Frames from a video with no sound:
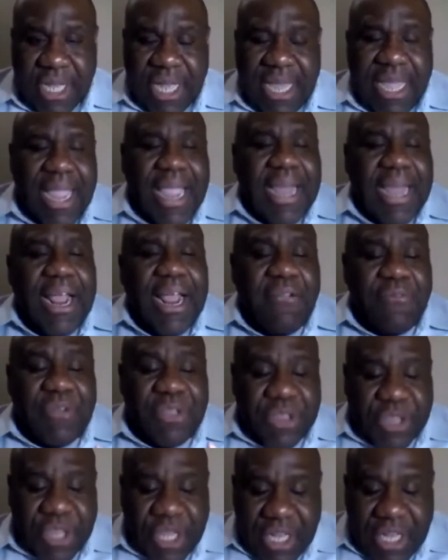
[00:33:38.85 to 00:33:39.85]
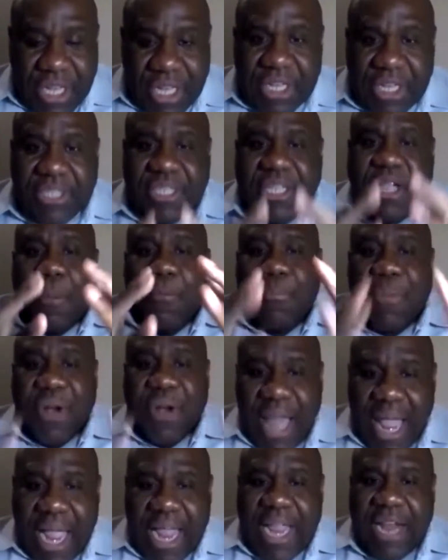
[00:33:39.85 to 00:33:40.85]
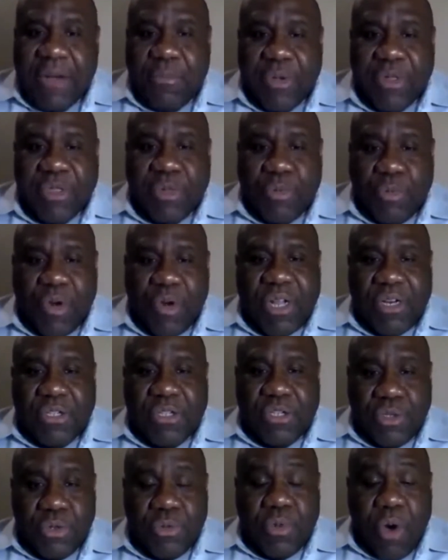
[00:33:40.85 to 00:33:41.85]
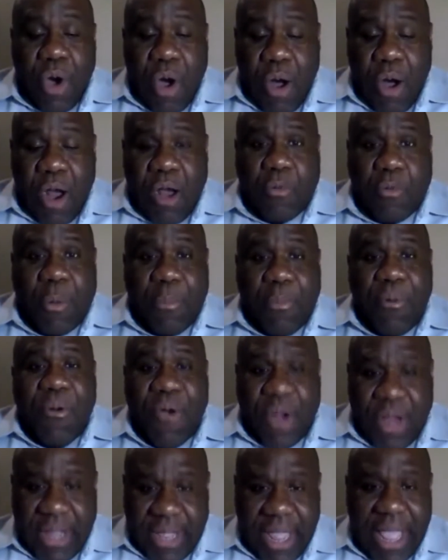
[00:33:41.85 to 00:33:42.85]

and everything is compliant with what you are reporting?